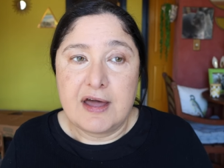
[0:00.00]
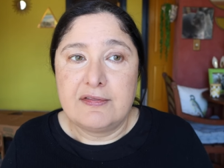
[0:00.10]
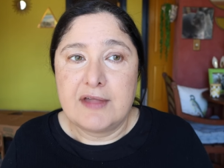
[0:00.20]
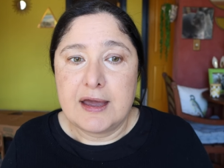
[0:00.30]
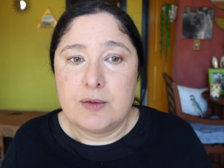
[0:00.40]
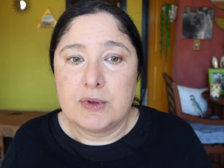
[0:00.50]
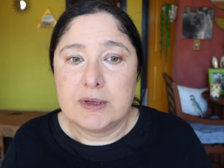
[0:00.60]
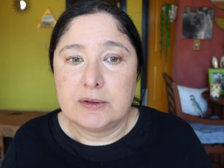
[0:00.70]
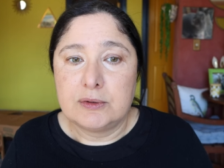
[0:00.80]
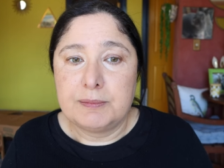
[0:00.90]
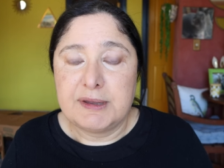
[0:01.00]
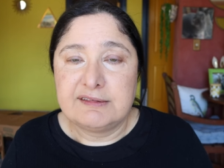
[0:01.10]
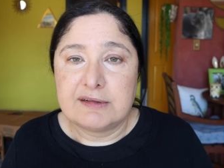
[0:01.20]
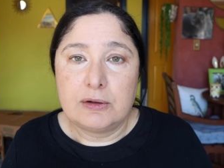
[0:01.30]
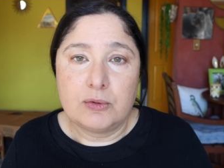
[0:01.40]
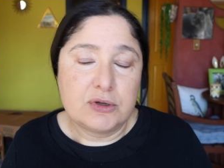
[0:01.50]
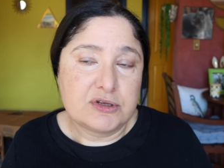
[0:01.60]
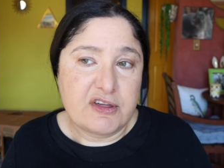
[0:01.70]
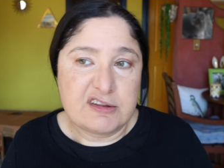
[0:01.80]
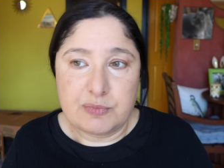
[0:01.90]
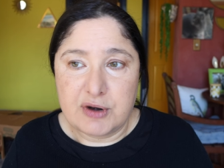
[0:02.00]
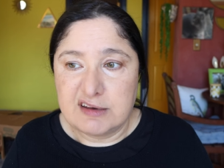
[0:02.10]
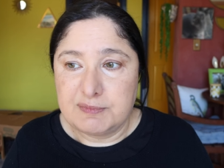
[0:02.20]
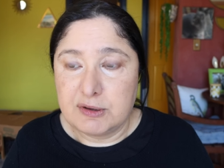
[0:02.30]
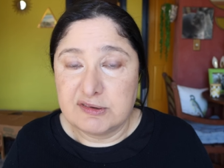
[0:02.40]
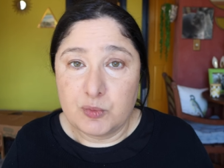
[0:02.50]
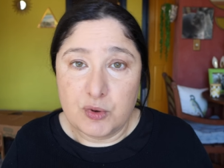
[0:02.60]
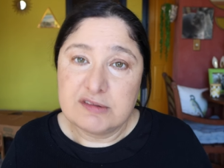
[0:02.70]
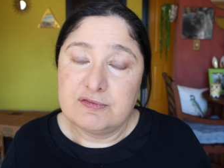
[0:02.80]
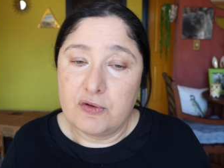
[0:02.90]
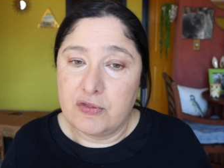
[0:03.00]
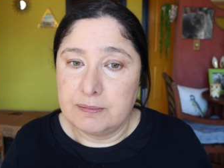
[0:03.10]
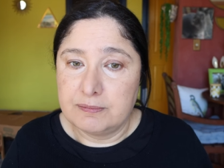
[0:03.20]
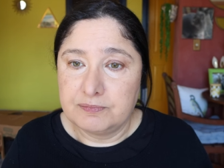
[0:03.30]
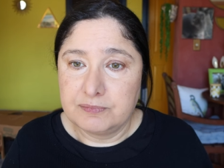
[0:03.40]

and they will be so loyal to those brands because it works for them.